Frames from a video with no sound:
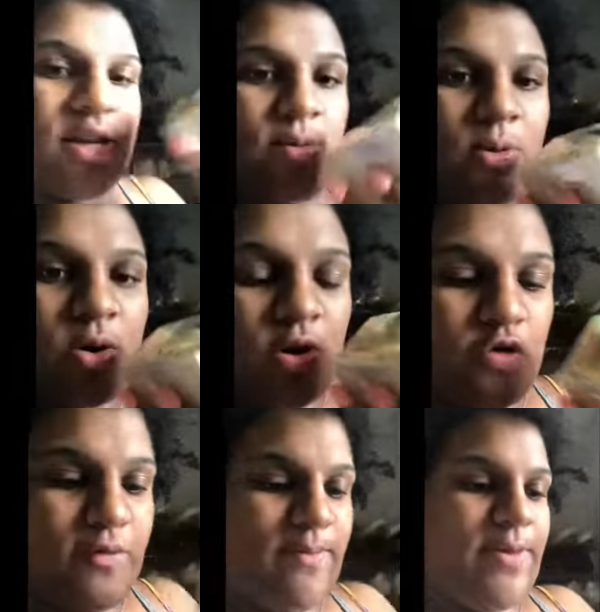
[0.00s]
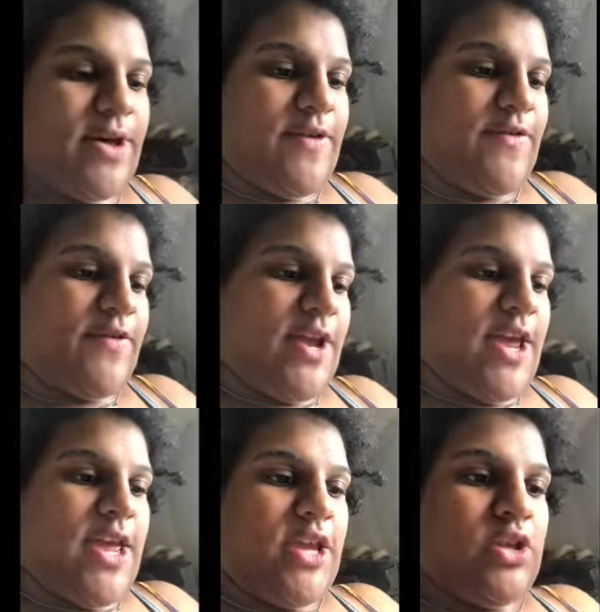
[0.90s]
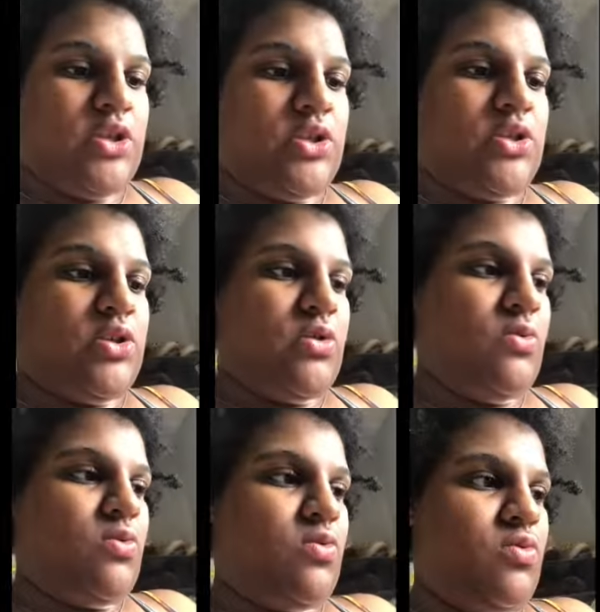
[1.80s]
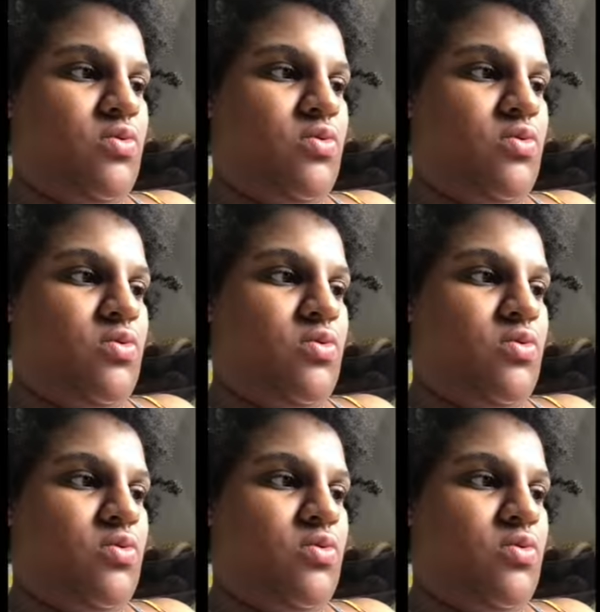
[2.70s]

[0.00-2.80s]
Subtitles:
did it in my work on my birthday. So